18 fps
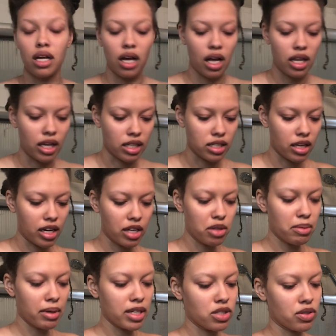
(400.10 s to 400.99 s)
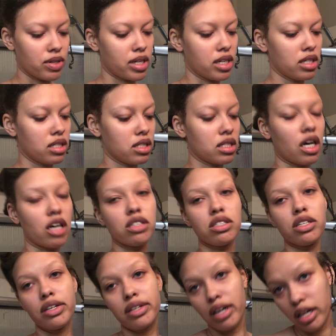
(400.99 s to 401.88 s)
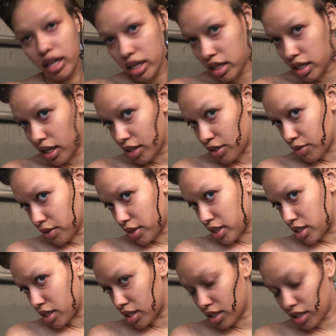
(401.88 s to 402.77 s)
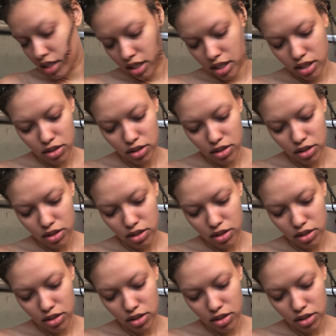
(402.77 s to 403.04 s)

that's how I do my twist. I'll show you another one since this